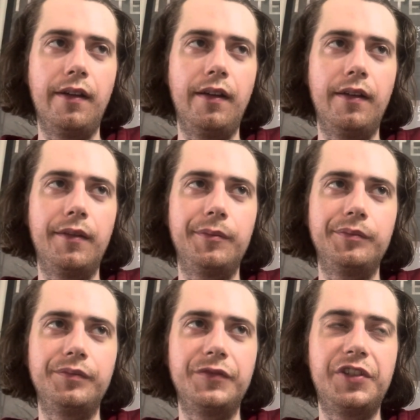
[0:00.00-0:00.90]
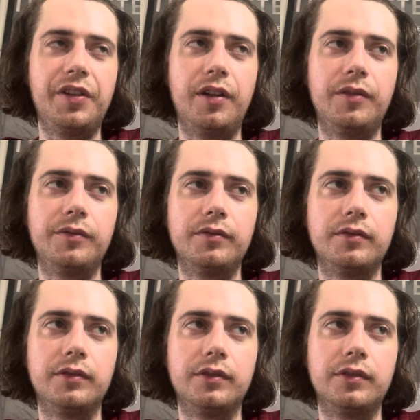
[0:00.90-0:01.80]
Um, so,
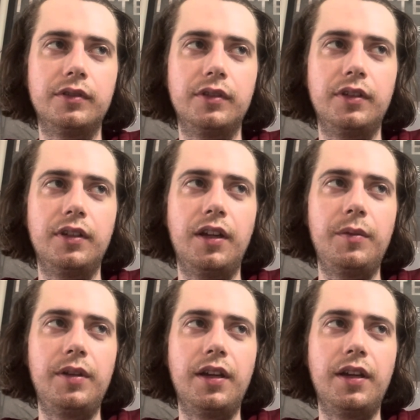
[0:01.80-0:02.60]
I mean,